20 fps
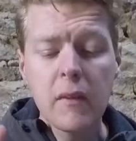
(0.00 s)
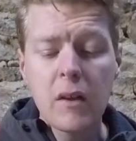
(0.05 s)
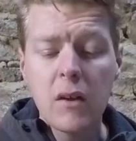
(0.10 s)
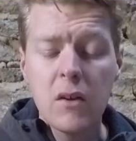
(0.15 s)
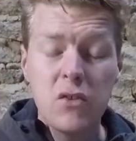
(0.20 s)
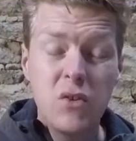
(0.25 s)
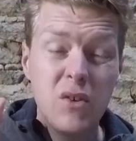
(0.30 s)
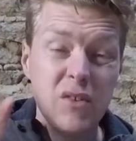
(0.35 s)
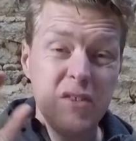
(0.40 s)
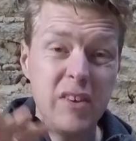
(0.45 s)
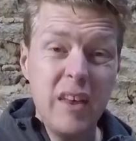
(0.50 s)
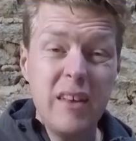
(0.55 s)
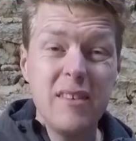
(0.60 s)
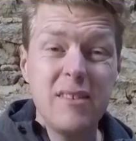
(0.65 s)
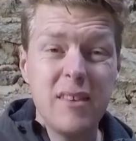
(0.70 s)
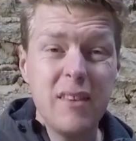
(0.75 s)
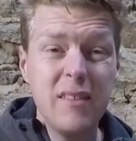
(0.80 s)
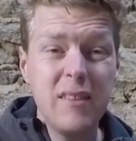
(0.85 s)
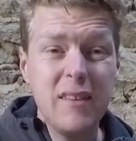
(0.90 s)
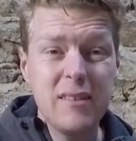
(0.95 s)
So it says
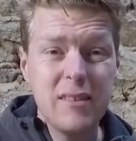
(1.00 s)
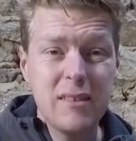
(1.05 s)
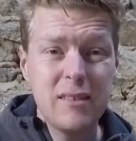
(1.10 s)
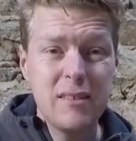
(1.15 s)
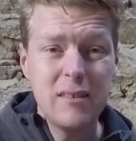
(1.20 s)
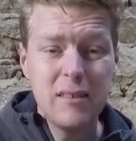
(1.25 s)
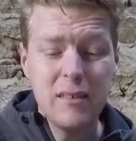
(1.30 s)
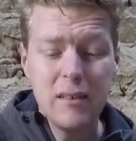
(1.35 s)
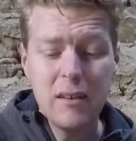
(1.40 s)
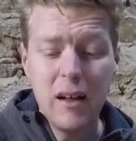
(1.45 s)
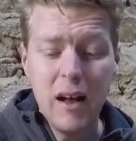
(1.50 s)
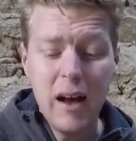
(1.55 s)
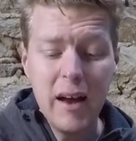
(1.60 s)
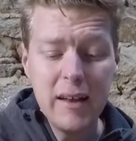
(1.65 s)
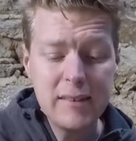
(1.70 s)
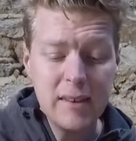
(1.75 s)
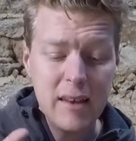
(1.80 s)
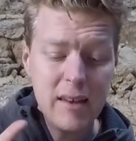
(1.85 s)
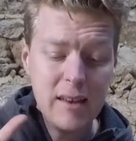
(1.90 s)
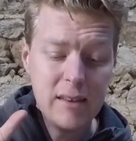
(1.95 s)
that this
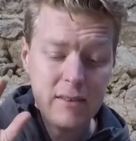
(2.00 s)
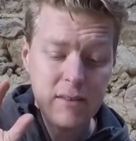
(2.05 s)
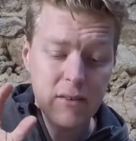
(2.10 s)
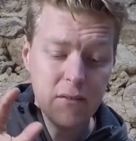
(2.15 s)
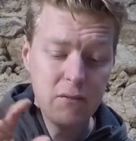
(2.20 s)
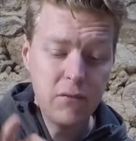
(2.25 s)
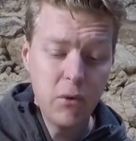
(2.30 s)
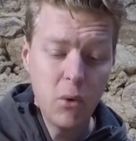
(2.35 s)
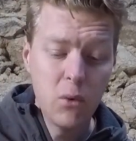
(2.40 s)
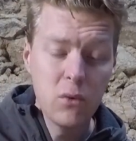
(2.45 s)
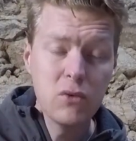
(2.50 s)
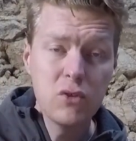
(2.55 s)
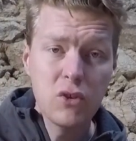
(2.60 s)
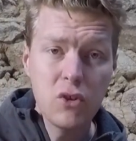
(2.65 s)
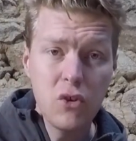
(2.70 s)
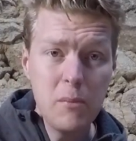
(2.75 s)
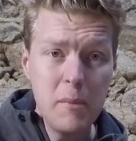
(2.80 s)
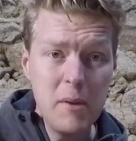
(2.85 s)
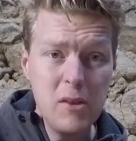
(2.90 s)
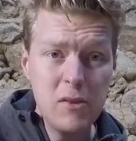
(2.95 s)
light is 400
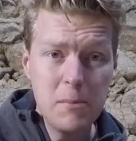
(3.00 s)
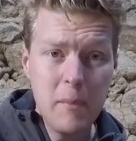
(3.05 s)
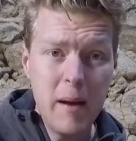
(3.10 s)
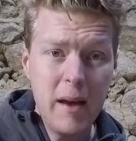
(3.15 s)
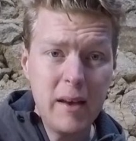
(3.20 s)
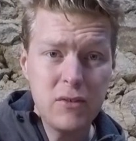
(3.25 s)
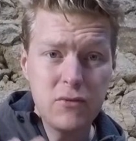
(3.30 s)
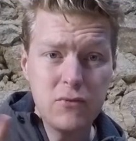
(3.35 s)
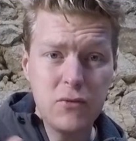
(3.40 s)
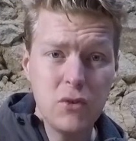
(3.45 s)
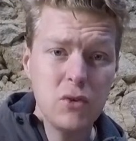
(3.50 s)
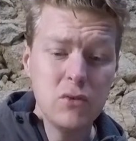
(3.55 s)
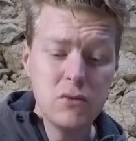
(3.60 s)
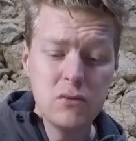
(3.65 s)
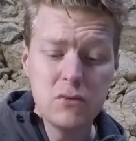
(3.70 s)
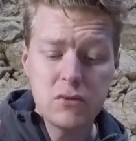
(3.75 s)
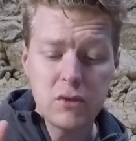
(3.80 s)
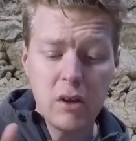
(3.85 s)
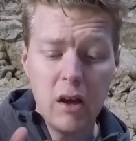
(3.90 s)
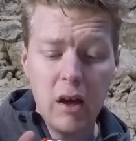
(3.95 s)
lumens max
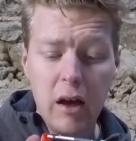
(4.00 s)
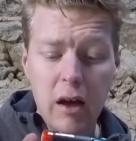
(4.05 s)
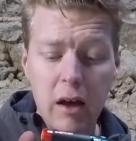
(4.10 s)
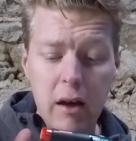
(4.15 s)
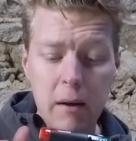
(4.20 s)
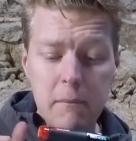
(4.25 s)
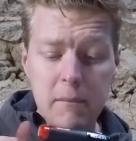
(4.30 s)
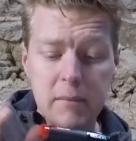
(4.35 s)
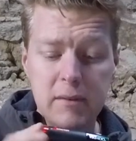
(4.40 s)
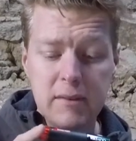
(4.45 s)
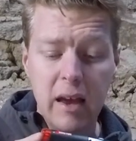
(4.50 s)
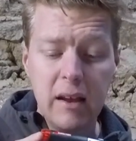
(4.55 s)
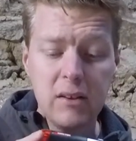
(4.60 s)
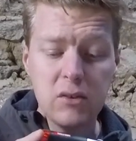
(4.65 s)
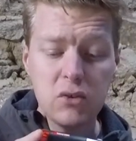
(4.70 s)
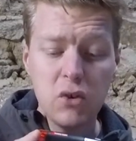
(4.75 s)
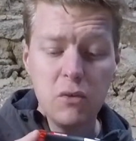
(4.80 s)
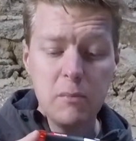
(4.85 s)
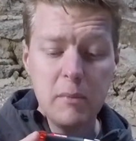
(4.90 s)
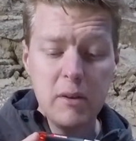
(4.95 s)
front, 10
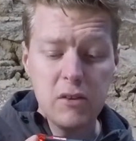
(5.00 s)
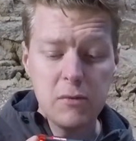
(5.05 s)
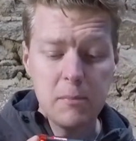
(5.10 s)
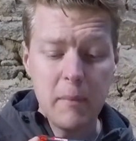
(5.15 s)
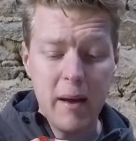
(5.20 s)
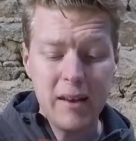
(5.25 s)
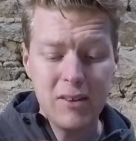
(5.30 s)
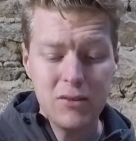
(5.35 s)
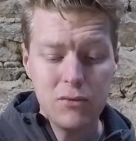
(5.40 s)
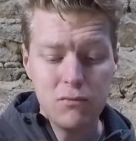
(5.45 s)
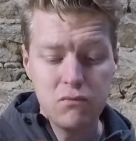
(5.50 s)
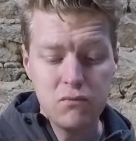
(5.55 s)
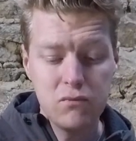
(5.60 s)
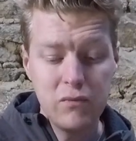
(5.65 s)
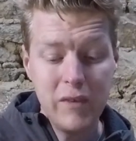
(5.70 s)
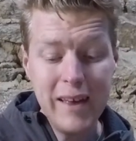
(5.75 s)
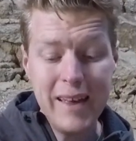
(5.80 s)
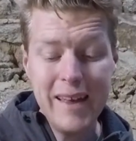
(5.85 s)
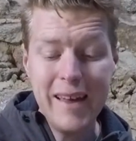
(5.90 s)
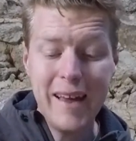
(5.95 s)
lumens max
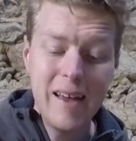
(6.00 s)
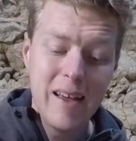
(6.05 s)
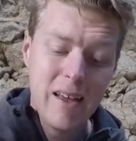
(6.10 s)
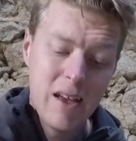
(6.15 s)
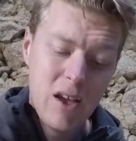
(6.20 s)
rear,